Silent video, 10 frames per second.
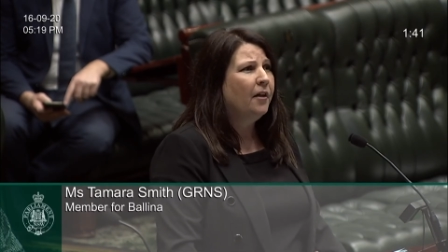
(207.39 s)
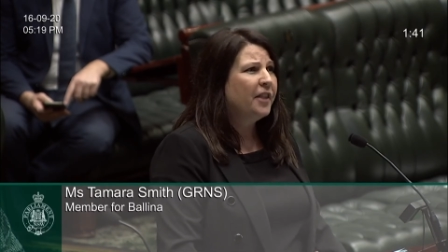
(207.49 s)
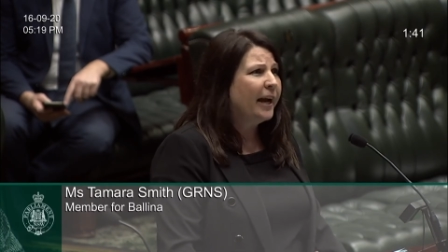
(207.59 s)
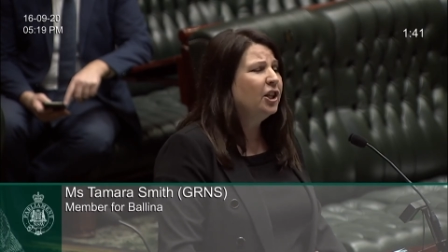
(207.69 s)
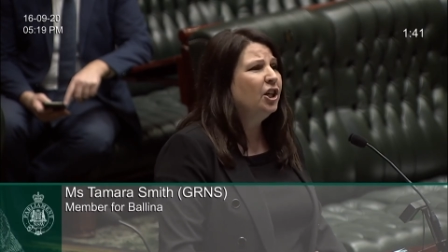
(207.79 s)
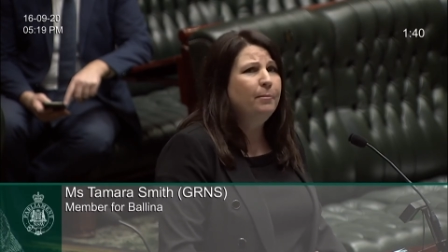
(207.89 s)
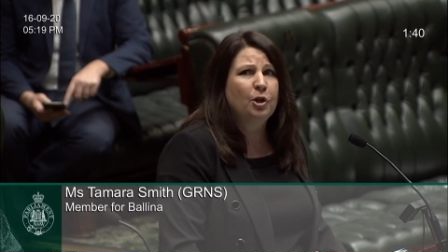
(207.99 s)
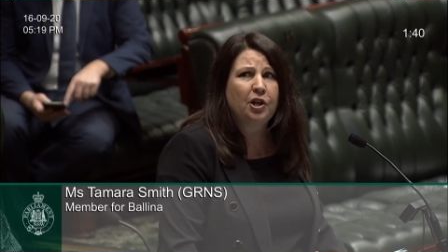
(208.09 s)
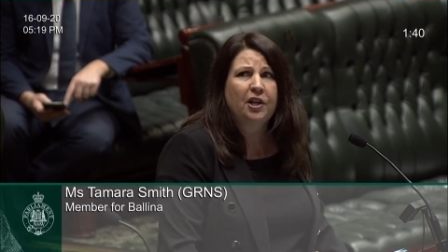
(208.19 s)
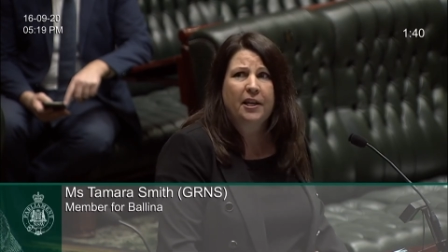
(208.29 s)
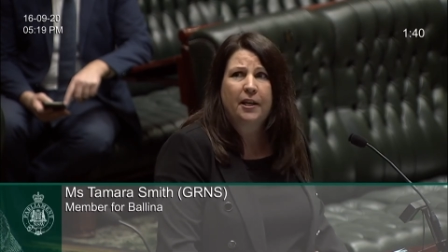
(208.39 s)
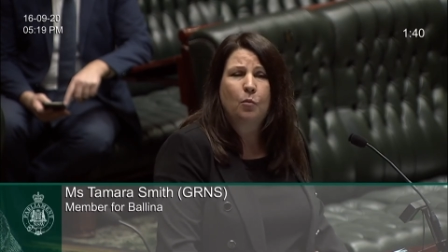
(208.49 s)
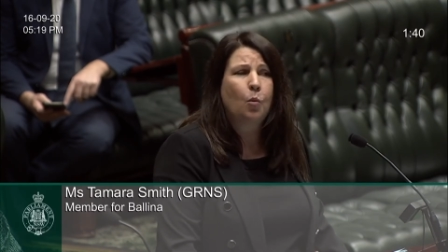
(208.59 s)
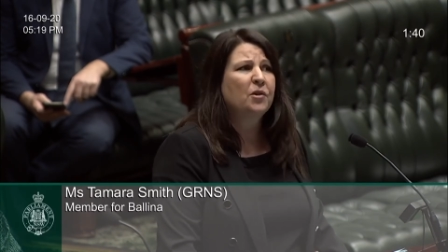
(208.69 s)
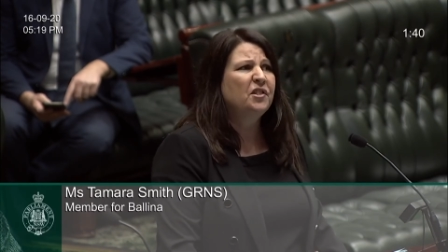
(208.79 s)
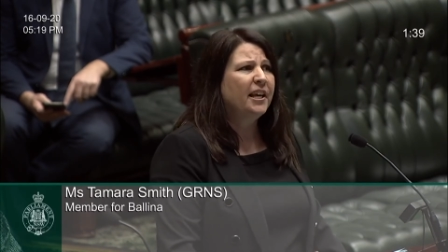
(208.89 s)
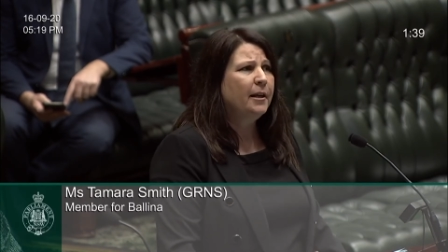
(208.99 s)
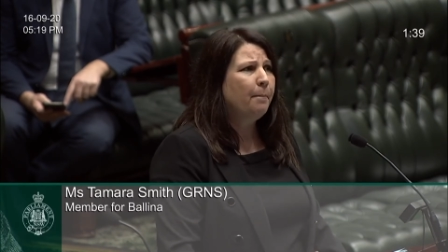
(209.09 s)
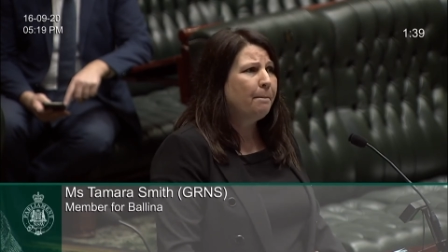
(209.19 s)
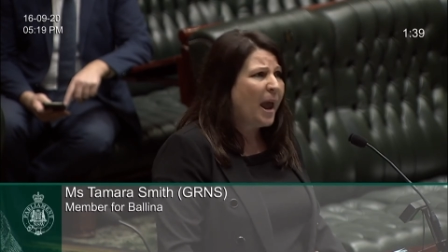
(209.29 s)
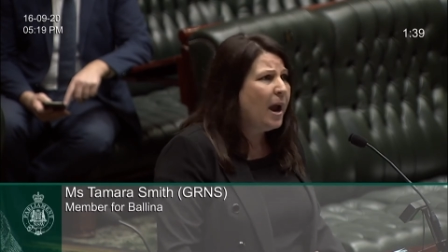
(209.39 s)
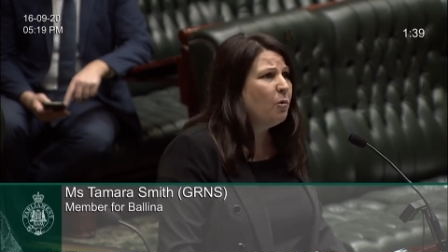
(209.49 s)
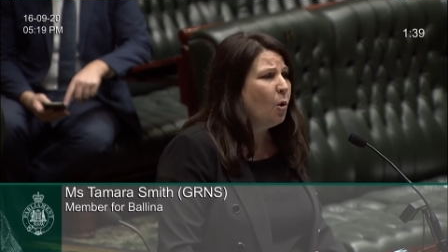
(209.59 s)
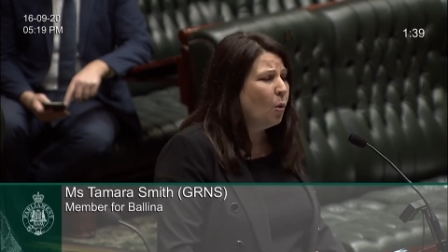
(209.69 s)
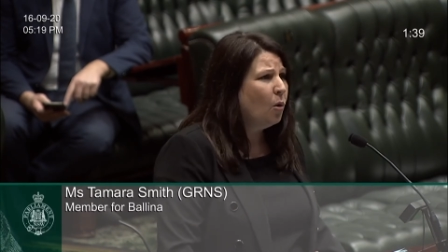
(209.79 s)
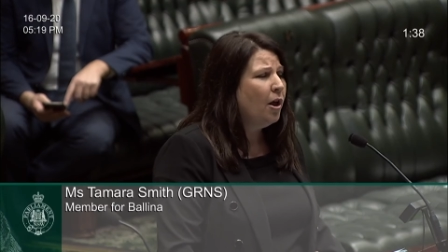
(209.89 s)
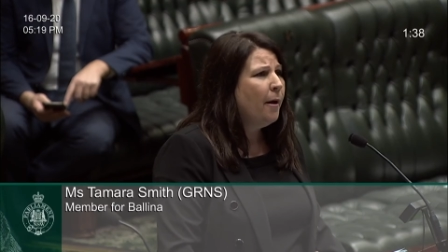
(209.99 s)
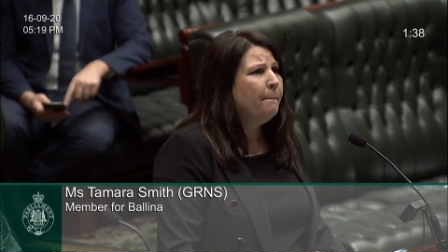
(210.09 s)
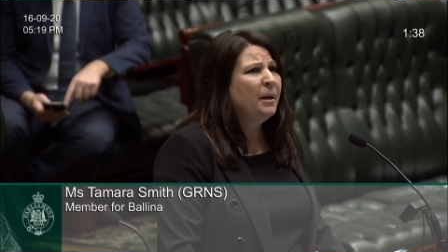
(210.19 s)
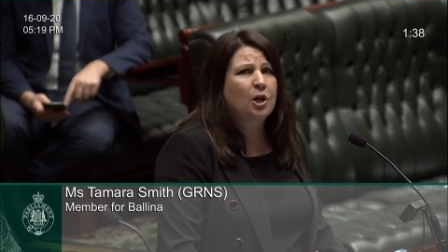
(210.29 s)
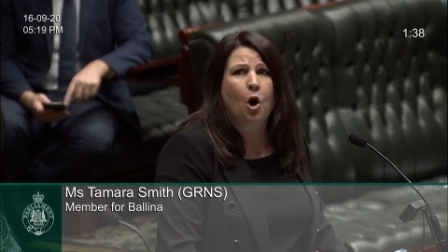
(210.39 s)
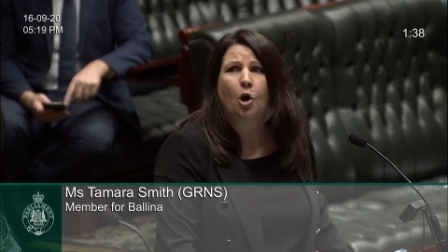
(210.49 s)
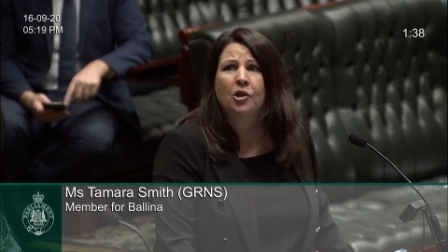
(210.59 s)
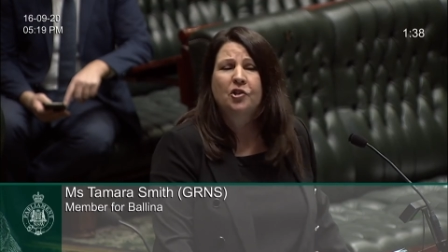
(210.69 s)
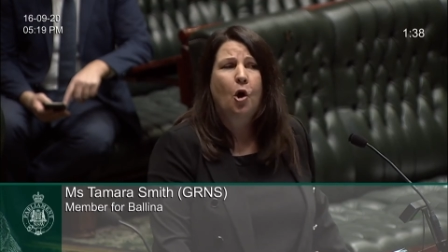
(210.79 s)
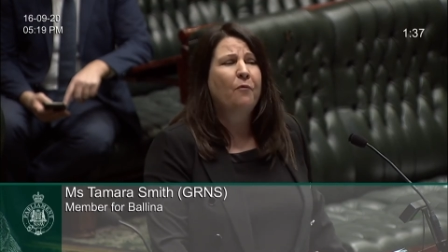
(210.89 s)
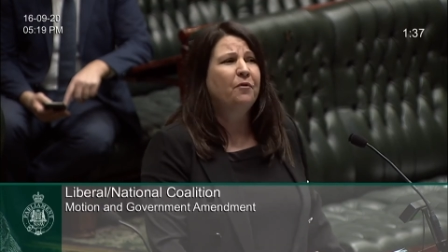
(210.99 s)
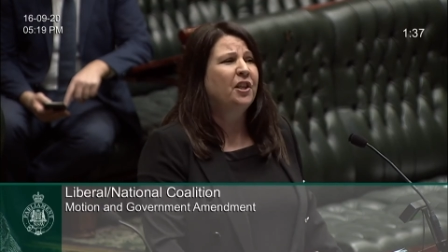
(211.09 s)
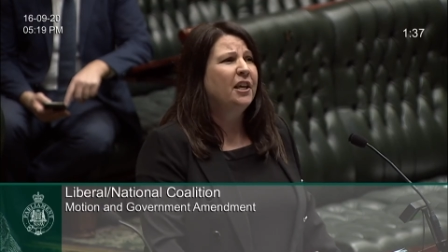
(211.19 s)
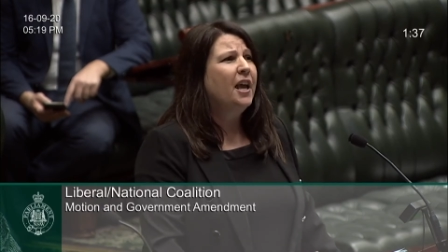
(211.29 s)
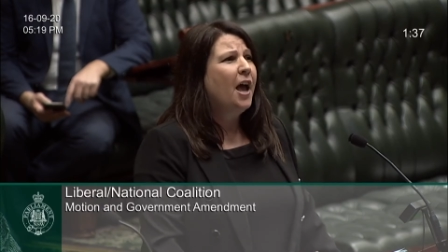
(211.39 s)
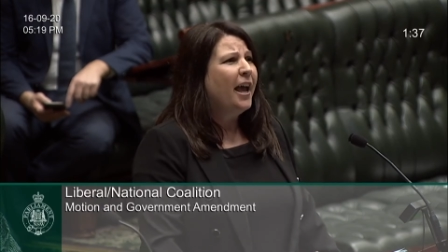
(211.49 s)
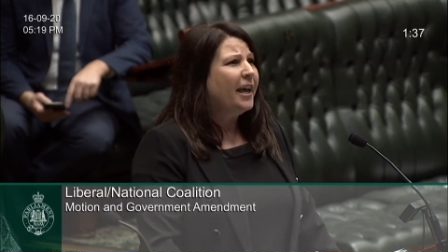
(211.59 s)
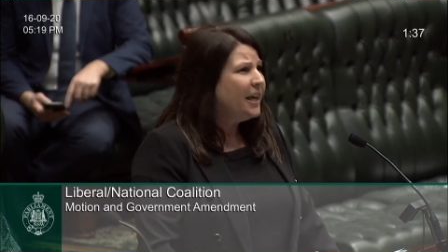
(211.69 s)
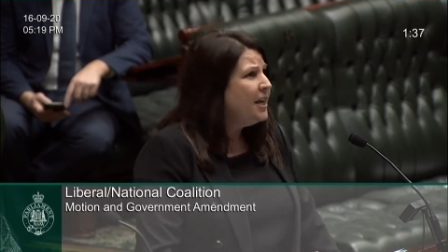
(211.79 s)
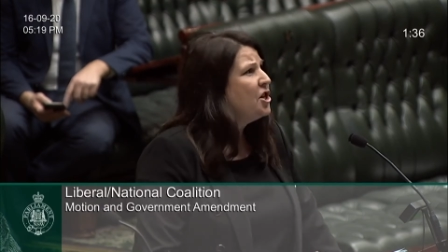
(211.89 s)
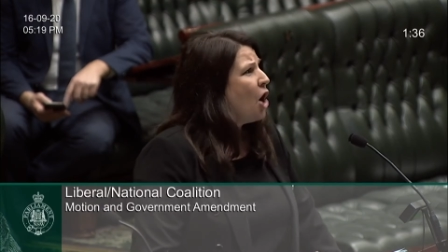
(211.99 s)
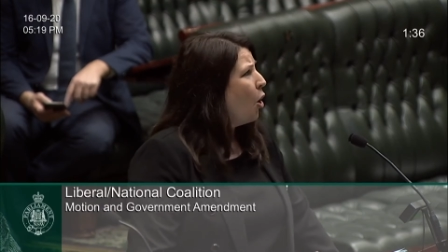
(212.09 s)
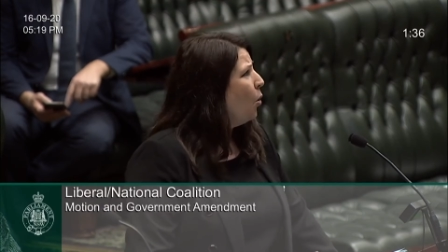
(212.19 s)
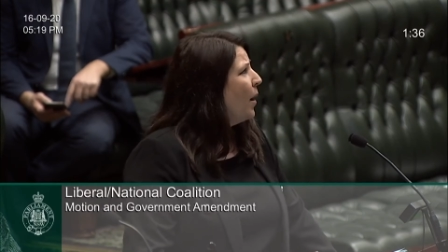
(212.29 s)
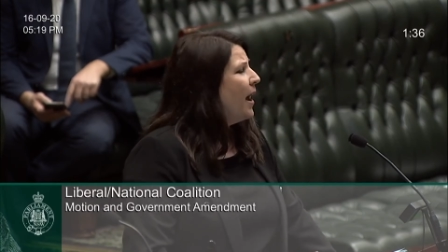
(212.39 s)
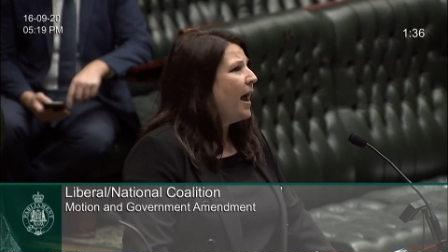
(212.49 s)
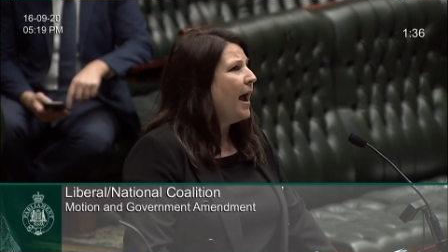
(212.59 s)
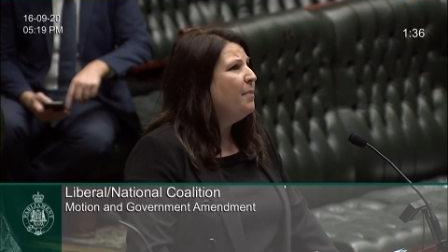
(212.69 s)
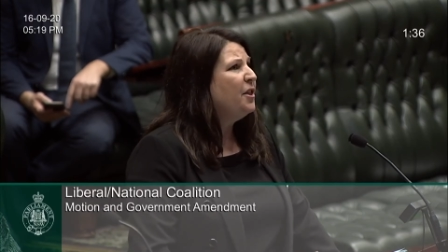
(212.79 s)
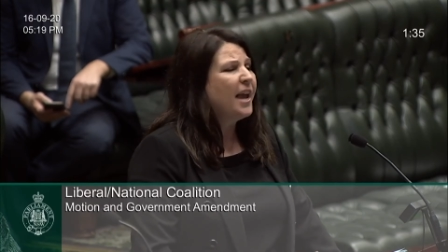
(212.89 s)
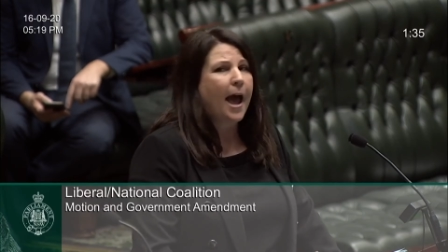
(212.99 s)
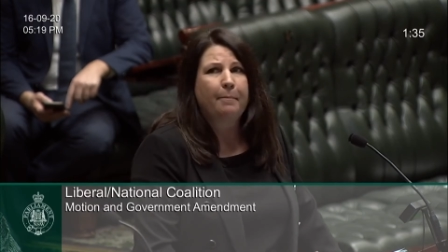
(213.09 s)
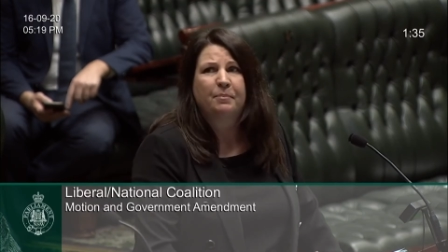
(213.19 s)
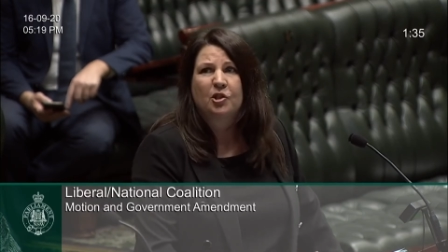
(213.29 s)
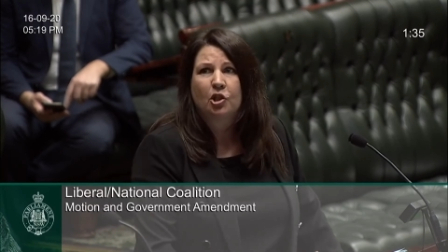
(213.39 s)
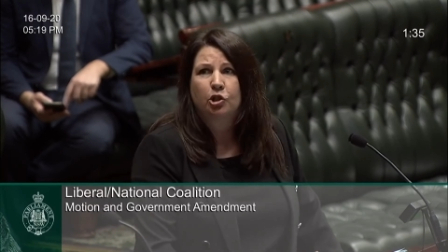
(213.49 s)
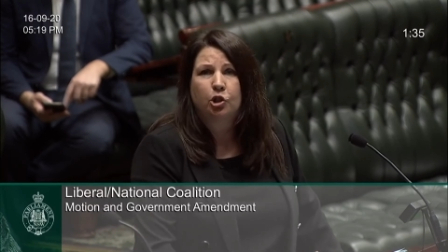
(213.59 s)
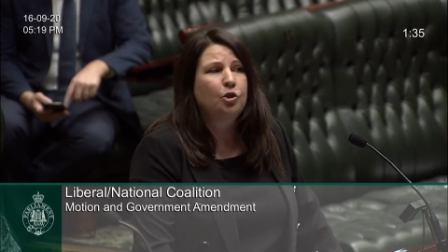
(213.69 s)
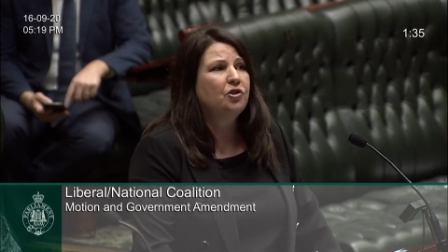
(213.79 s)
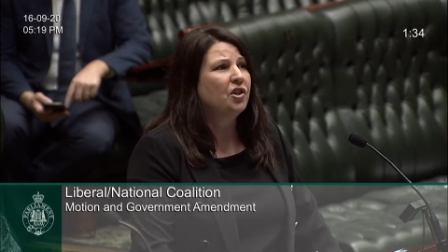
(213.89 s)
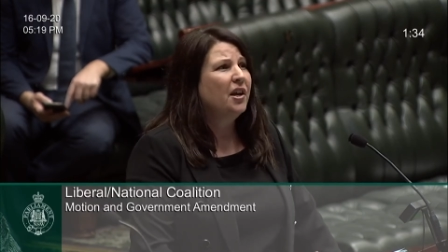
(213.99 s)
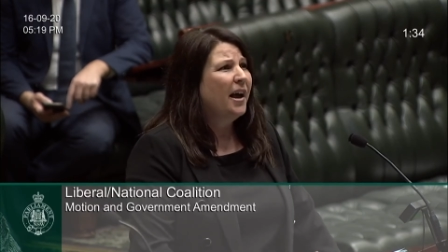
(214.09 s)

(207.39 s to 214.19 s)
that community was in peril because of the ego and the absolute